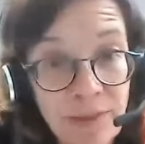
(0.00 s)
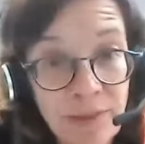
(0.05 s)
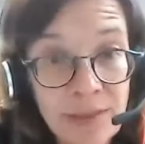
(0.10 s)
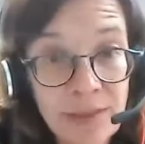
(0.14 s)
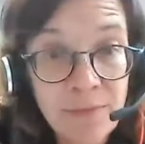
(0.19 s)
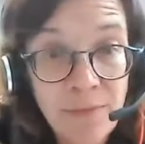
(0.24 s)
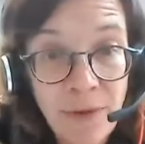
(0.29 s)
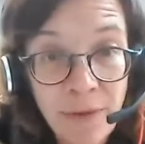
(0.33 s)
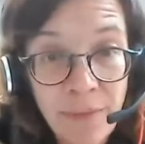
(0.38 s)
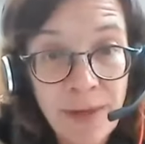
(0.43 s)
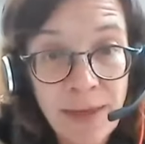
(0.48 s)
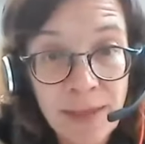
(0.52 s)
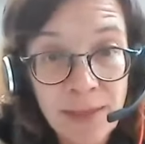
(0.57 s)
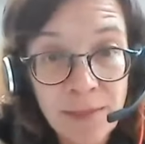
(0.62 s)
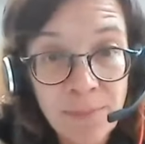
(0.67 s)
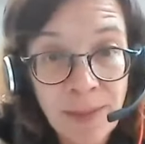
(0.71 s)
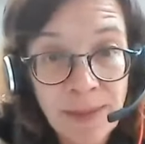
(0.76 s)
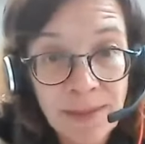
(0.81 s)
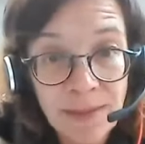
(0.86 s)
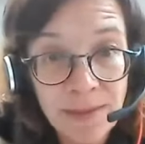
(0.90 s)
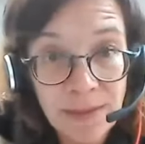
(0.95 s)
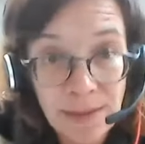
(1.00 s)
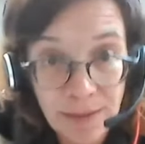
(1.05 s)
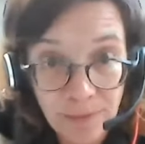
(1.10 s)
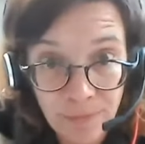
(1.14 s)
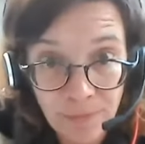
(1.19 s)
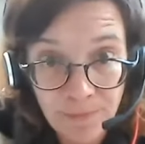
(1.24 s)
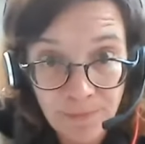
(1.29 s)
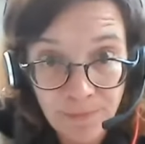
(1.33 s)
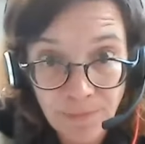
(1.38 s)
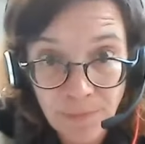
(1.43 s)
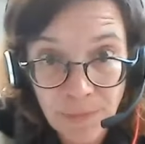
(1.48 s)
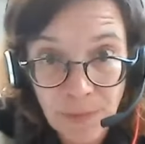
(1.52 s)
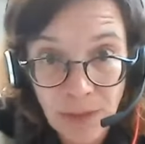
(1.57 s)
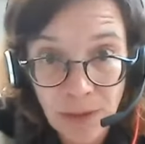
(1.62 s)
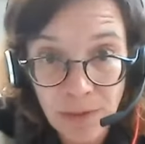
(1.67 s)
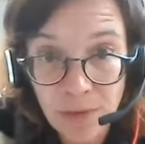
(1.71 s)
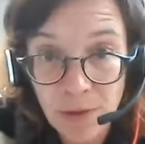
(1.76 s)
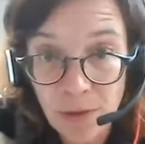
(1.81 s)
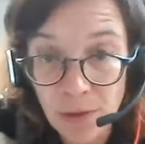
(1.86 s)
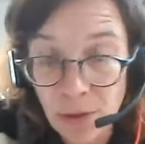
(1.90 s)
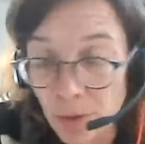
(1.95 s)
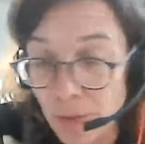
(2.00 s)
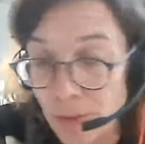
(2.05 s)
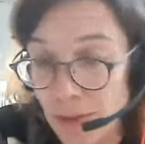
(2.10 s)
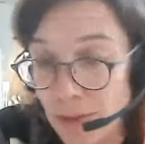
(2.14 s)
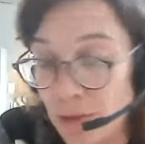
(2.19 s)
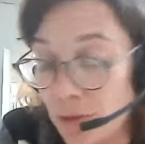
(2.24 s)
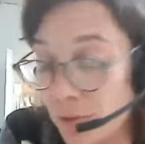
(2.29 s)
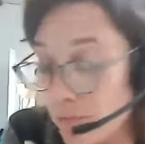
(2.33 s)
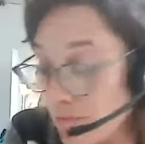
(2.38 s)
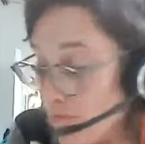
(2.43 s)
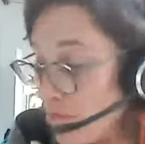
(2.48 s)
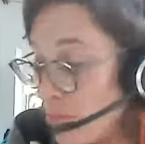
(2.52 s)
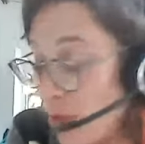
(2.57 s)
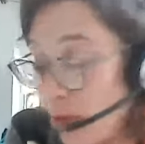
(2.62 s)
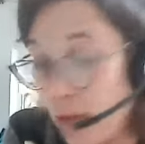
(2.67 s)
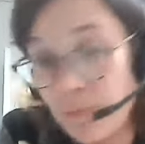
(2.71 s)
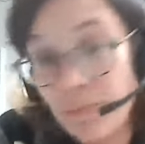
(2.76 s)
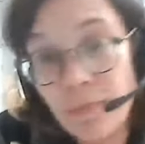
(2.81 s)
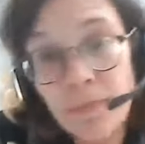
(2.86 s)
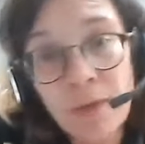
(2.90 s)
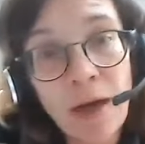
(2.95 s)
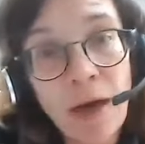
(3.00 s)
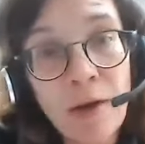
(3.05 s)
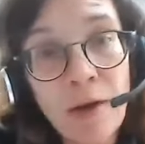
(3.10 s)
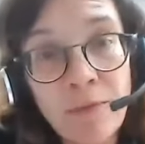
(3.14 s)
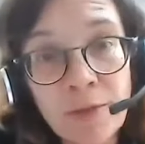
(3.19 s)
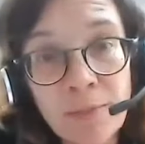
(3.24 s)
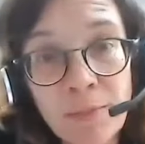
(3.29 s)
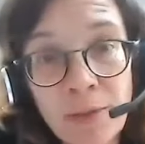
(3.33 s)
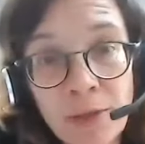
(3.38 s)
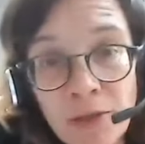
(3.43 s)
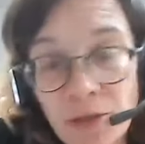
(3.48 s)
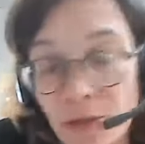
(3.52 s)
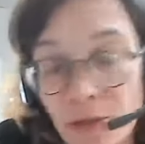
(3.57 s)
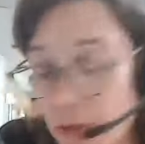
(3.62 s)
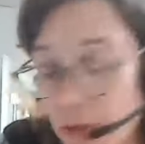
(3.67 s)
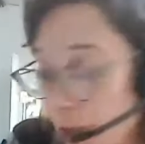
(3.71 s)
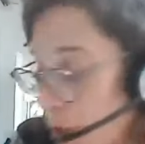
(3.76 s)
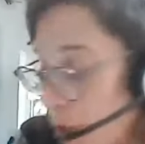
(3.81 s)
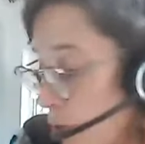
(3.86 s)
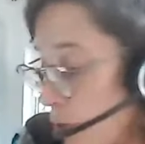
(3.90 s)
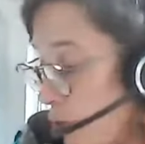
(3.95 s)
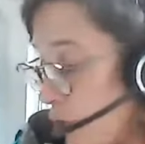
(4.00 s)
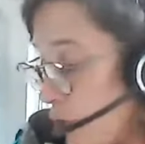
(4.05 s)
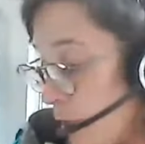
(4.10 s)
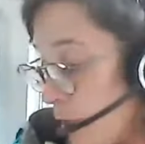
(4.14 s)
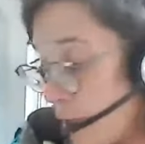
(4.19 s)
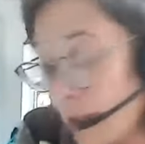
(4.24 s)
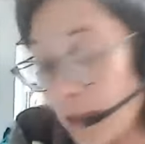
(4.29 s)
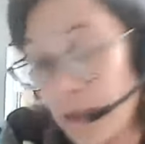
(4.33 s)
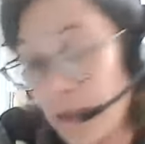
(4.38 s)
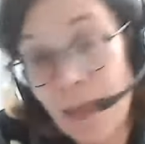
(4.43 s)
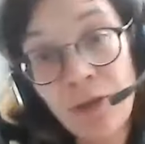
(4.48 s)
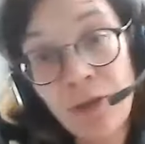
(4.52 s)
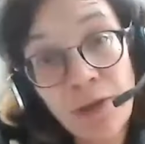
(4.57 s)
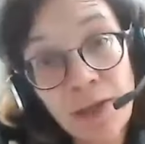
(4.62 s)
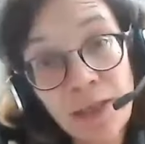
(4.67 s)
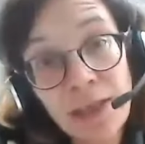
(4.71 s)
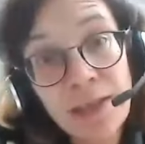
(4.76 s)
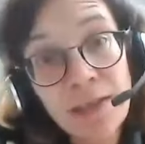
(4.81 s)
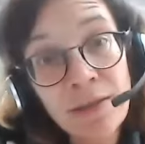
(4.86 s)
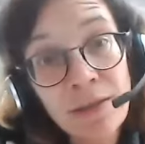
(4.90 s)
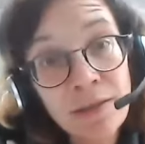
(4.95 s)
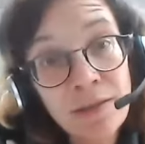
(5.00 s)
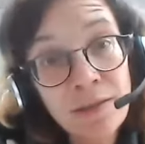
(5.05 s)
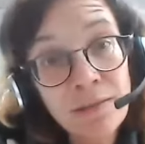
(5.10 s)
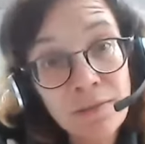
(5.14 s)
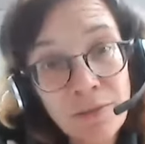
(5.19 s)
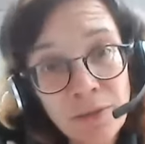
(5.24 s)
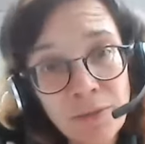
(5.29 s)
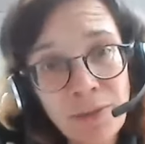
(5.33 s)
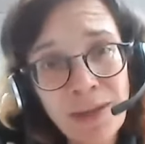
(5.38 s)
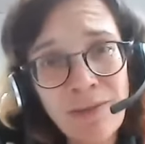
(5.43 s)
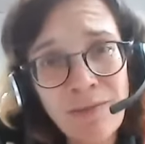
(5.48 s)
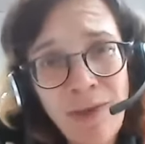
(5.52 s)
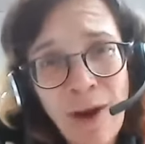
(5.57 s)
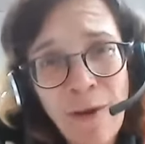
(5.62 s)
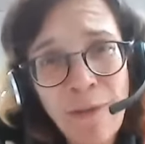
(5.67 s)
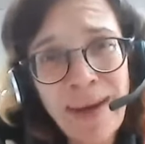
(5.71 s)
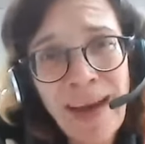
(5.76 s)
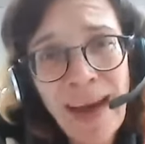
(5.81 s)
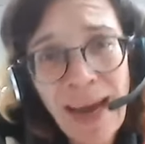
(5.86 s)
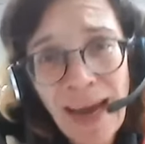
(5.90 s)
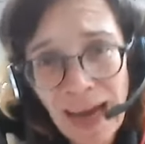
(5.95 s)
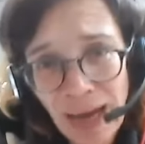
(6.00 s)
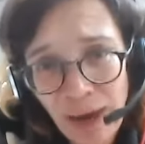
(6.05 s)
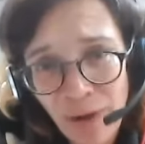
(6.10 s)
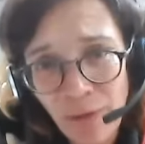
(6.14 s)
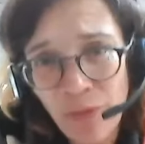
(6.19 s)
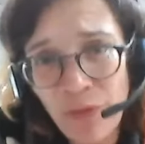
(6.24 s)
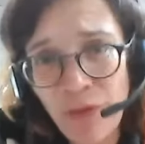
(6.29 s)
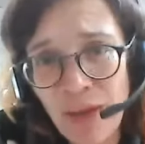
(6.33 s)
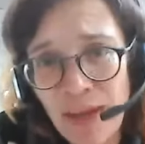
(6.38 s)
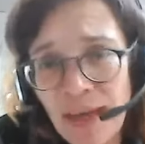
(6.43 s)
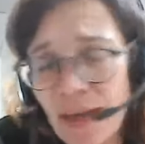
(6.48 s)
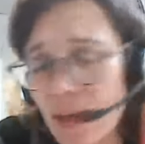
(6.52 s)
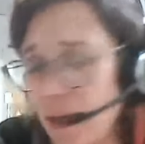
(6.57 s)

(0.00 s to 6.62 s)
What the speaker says: That's very expensive. A dog who eats, half as much as it usually does, and you need to eat very healthy